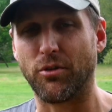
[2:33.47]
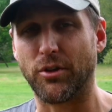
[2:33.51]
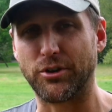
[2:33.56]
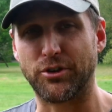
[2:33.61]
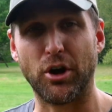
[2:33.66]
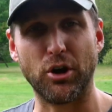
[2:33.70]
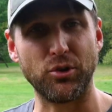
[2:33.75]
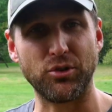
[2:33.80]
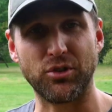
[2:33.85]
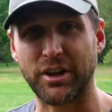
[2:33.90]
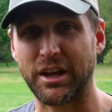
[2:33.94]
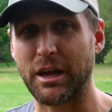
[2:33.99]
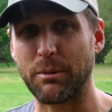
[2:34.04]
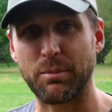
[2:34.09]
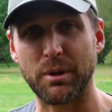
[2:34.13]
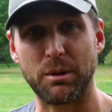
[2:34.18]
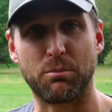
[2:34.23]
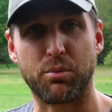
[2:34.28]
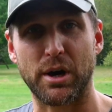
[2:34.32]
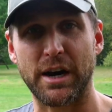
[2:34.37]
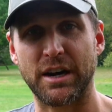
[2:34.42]
the does can't
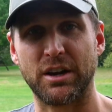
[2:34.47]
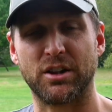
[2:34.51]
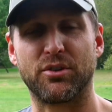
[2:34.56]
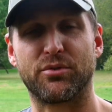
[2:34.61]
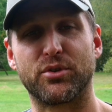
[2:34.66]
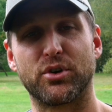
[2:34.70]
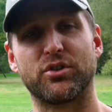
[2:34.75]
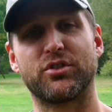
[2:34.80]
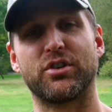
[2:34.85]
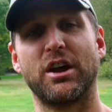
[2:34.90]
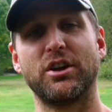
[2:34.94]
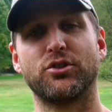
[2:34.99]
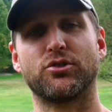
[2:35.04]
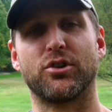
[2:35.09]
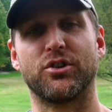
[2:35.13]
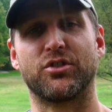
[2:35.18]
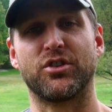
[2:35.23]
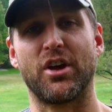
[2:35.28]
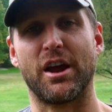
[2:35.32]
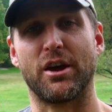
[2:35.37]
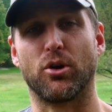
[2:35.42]
be bred in the first estrus
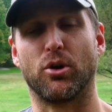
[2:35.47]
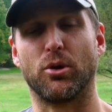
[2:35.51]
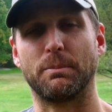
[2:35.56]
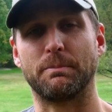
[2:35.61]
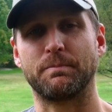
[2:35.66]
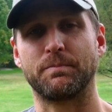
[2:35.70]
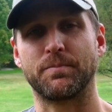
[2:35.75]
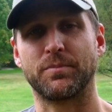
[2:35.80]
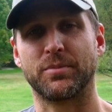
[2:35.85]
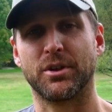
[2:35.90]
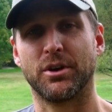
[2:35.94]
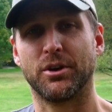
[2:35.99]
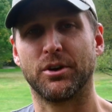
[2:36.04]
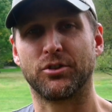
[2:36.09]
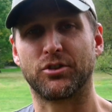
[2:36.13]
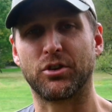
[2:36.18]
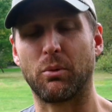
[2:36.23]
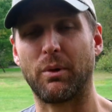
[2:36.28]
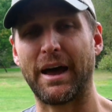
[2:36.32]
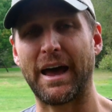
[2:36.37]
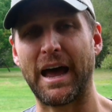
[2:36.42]
cycle.
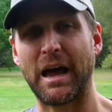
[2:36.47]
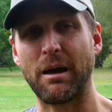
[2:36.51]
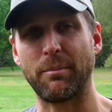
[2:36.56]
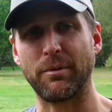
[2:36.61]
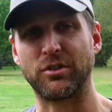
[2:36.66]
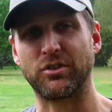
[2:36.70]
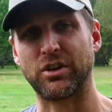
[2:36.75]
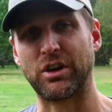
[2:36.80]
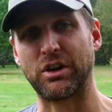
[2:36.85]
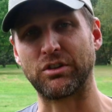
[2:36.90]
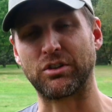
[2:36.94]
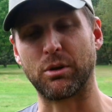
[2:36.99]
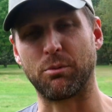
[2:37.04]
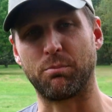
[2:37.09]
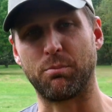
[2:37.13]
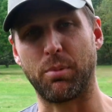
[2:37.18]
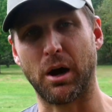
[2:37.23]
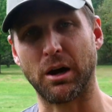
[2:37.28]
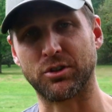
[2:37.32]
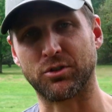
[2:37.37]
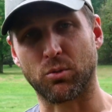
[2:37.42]
So what happens is the
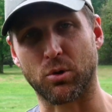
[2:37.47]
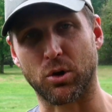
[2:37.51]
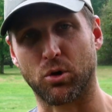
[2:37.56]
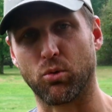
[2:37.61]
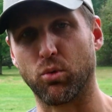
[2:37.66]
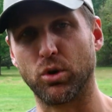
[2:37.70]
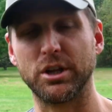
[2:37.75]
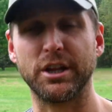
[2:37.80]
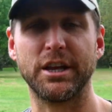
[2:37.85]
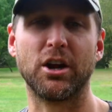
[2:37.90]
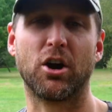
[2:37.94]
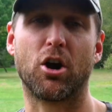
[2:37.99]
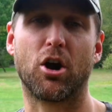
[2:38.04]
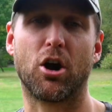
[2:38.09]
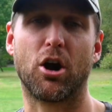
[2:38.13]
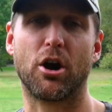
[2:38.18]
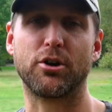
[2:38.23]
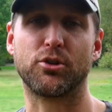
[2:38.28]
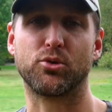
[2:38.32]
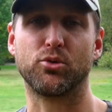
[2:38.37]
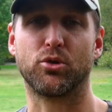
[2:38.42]
bucks work really
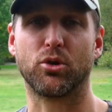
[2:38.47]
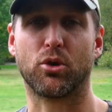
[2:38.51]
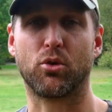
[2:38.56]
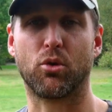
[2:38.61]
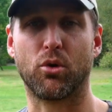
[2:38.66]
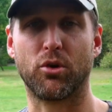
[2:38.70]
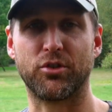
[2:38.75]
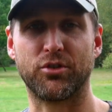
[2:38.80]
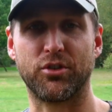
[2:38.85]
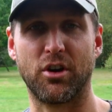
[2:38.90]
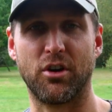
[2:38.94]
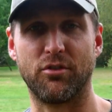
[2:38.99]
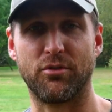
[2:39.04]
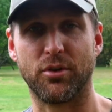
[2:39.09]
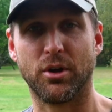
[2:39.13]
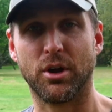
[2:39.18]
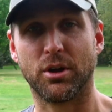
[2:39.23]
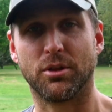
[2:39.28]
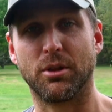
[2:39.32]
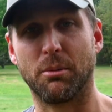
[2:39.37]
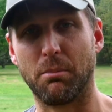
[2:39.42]
hard through the course of
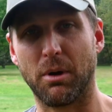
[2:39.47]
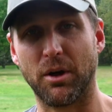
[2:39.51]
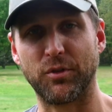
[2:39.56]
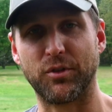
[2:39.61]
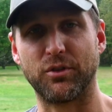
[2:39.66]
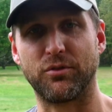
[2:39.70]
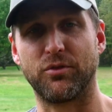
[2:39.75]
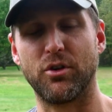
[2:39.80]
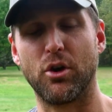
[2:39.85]
the month of